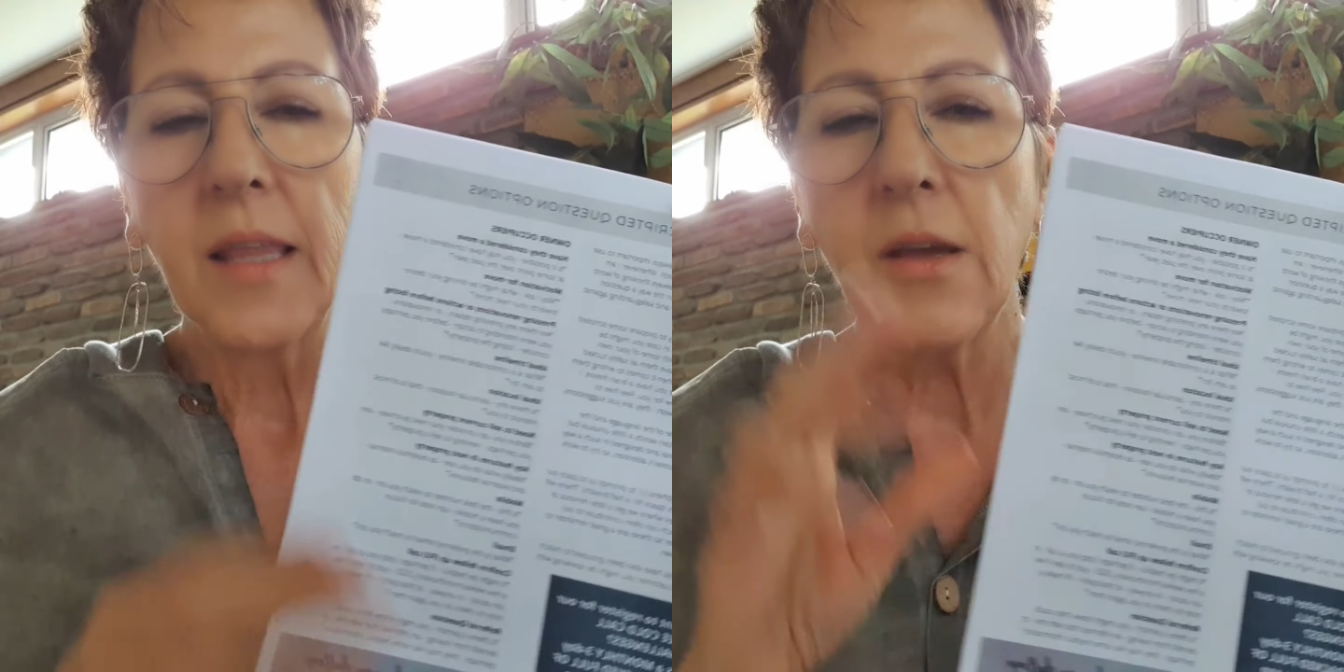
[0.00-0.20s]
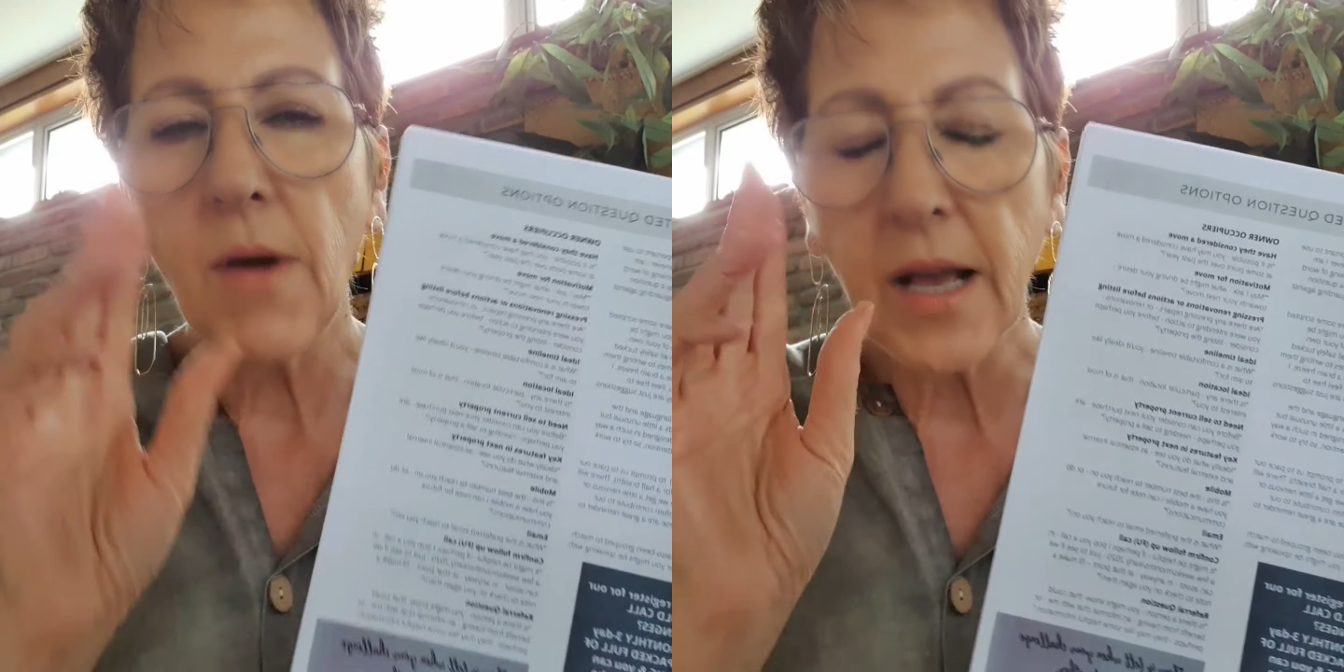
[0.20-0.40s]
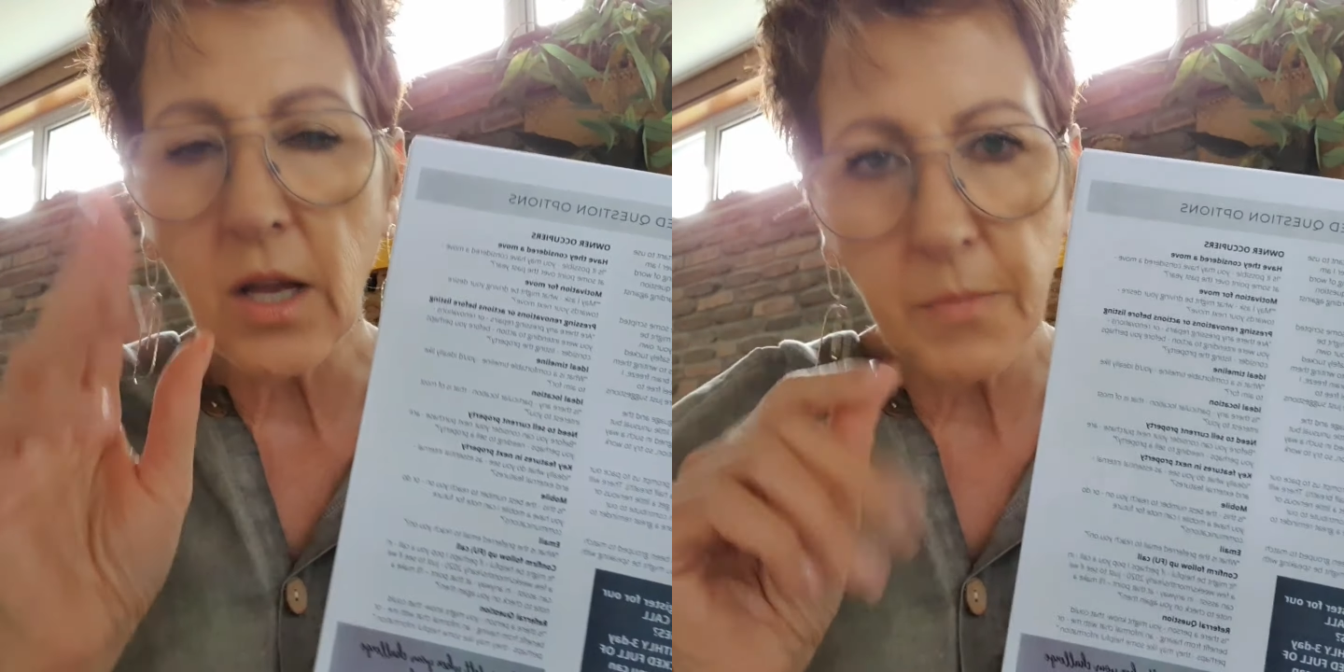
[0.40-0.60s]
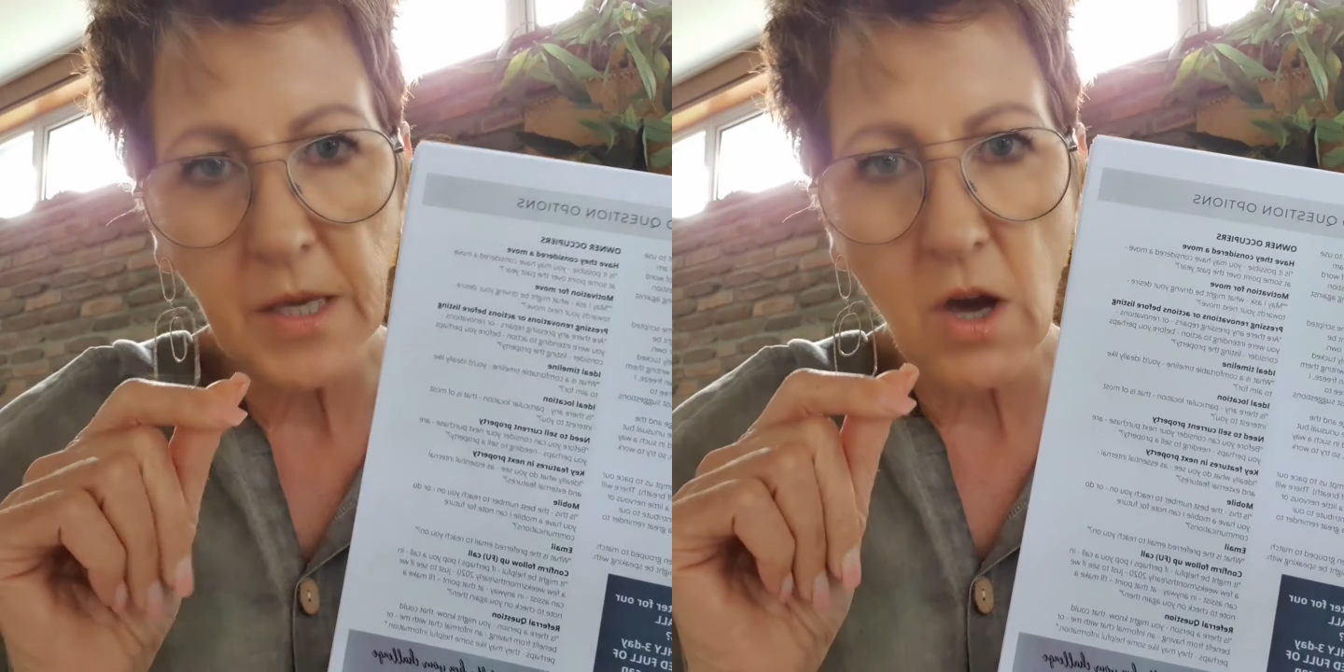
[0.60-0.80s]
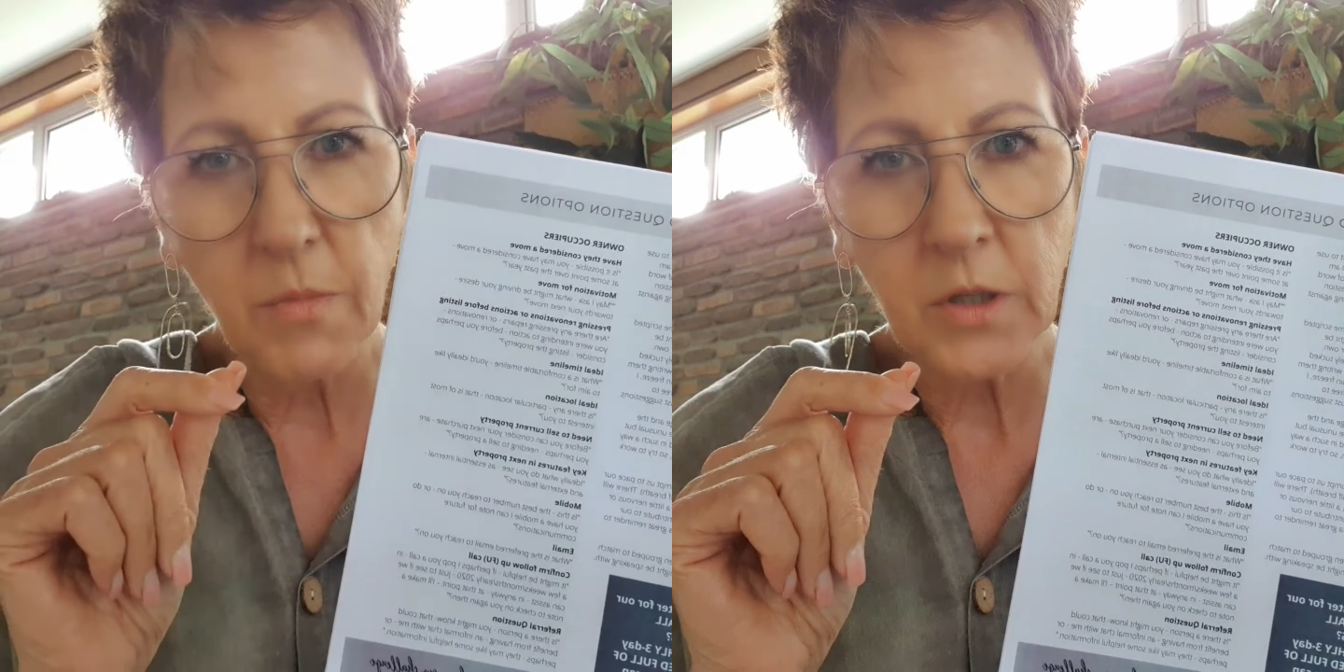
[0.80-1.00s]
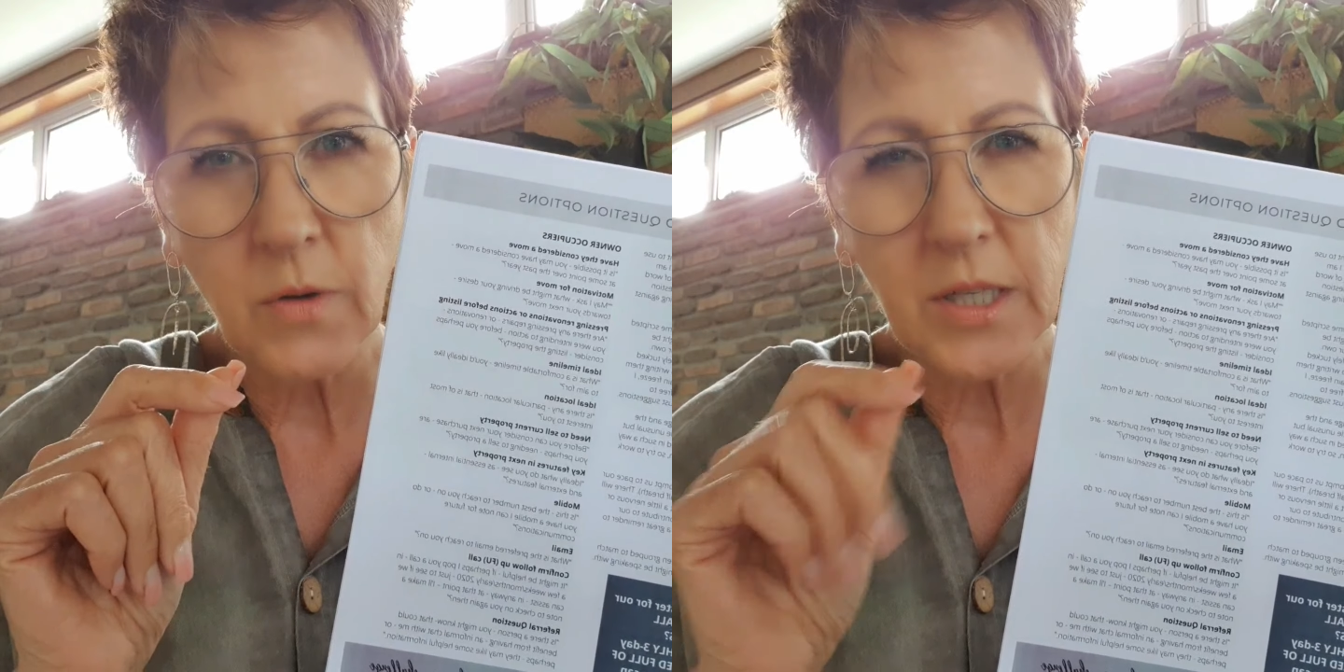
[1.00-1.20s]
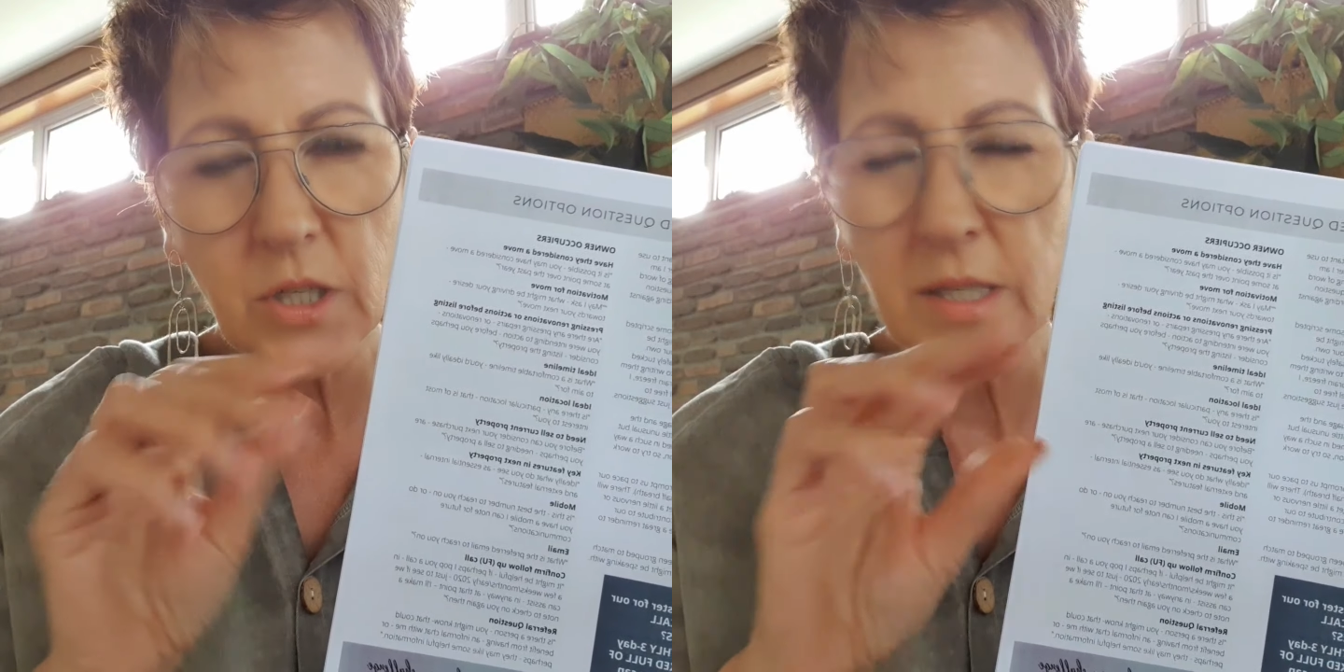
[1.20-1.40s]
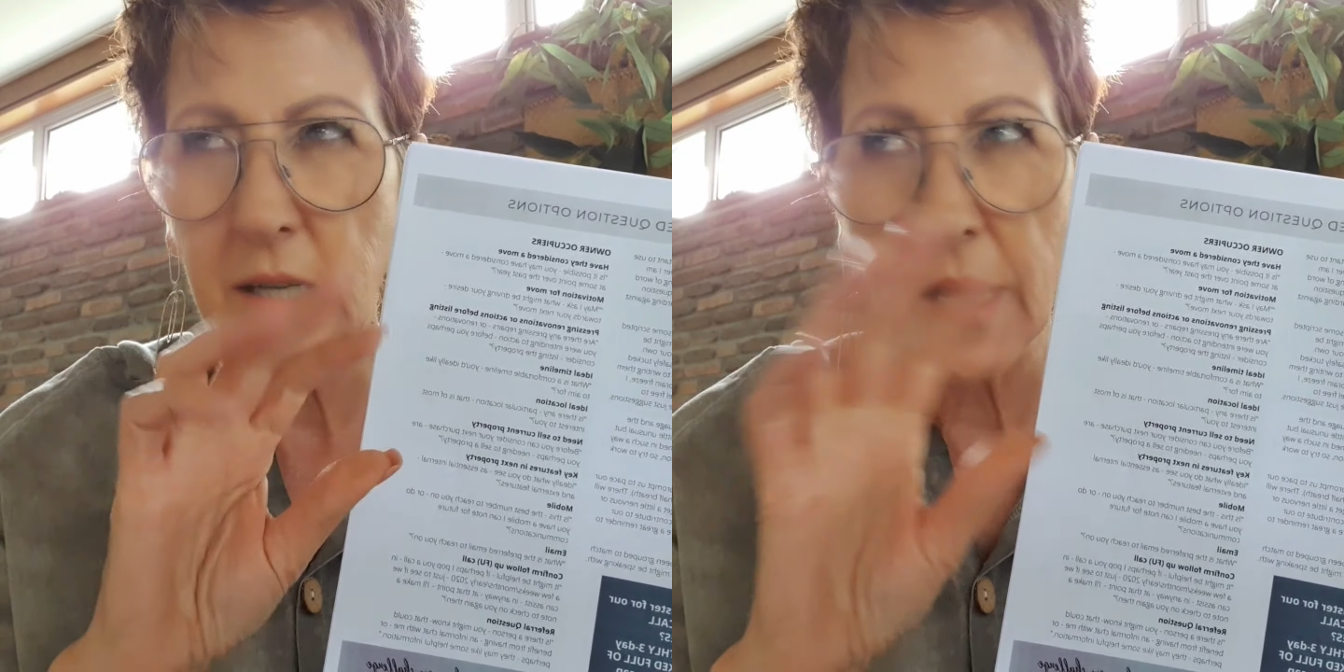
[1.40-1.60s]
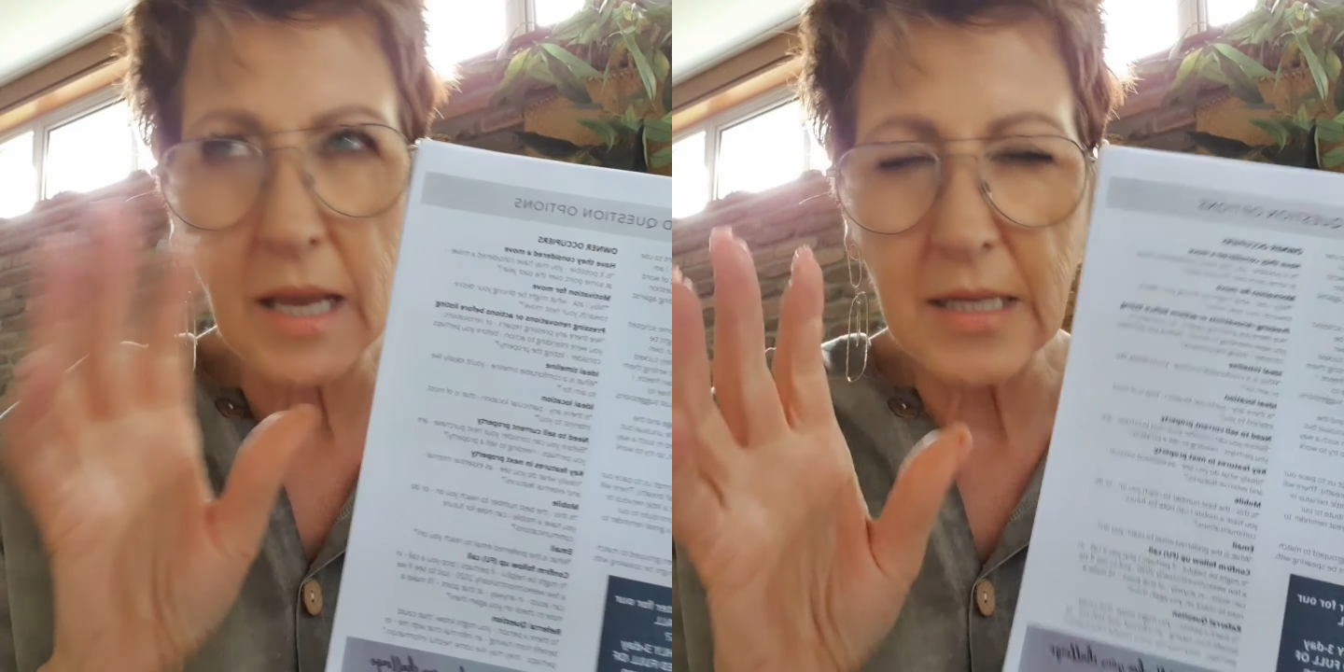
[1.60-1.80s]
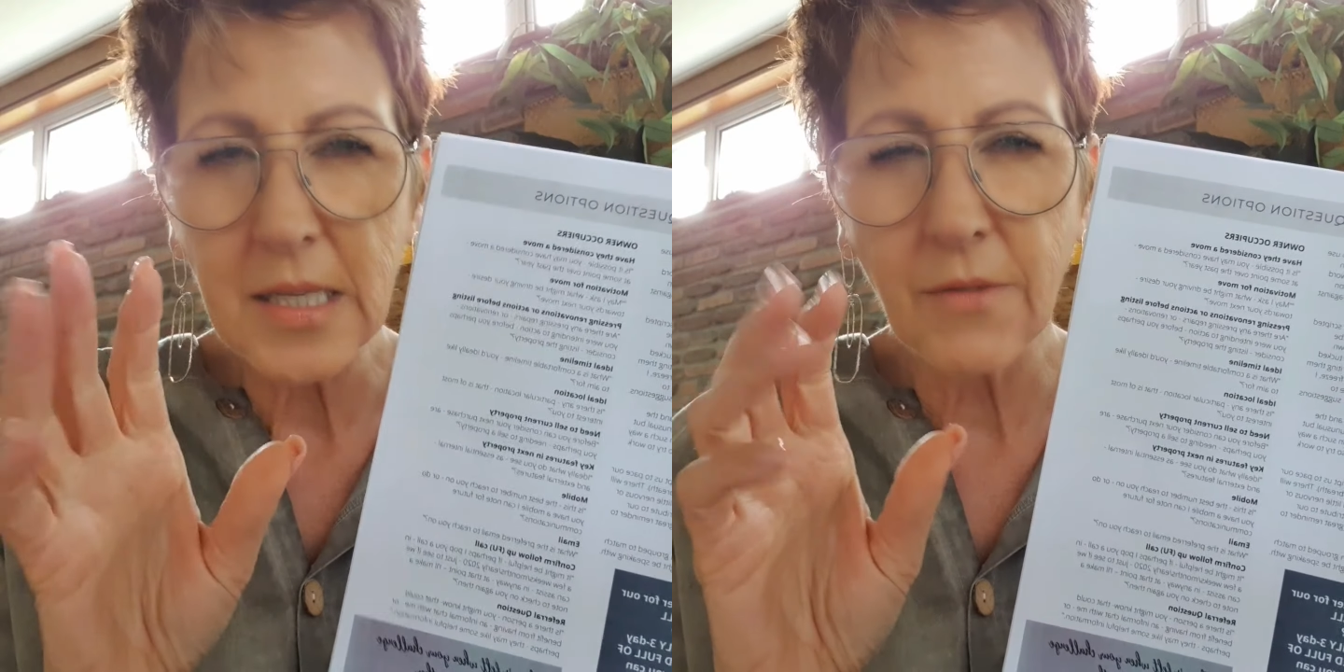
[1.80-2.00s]
There are going to be common questions like
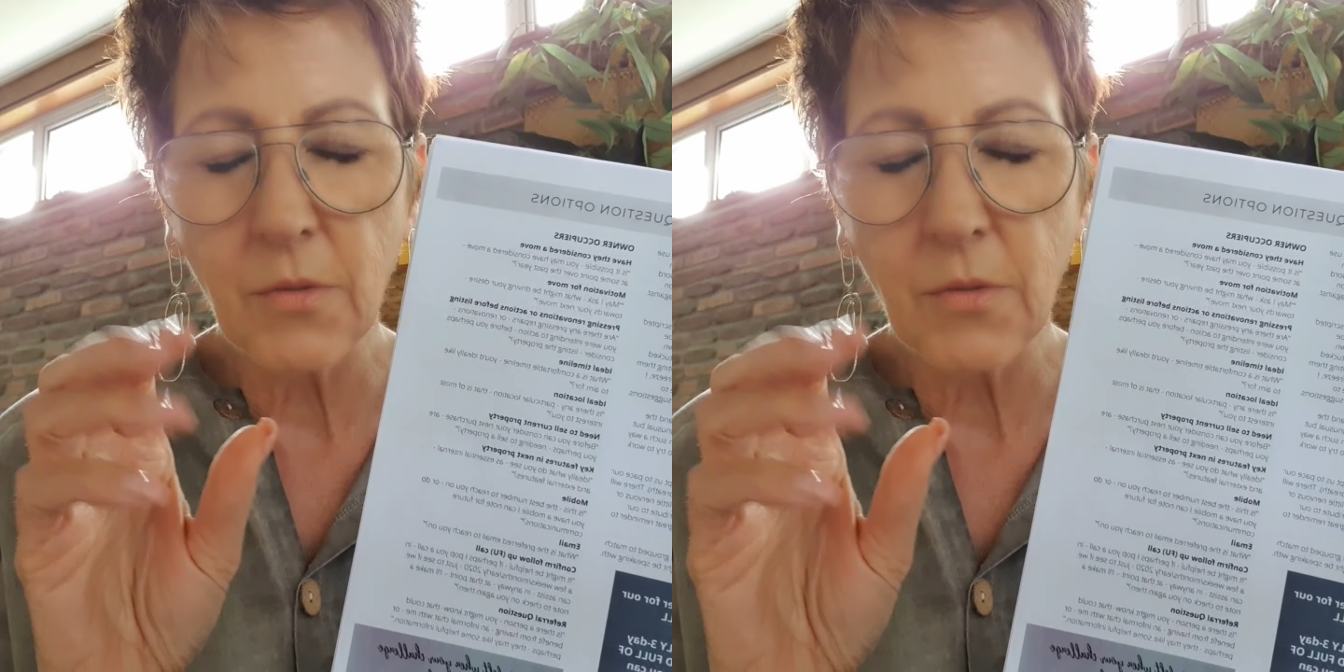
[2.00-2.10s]
asking